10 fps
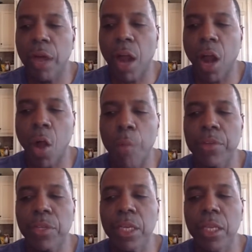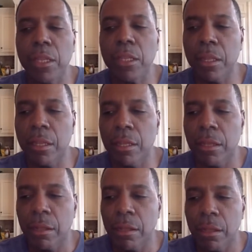Our hope is in
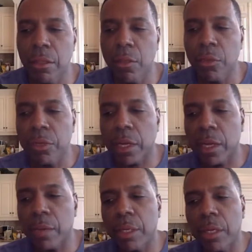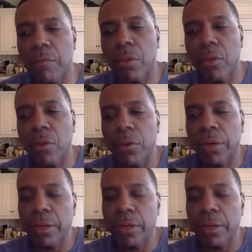the coming of the Lord.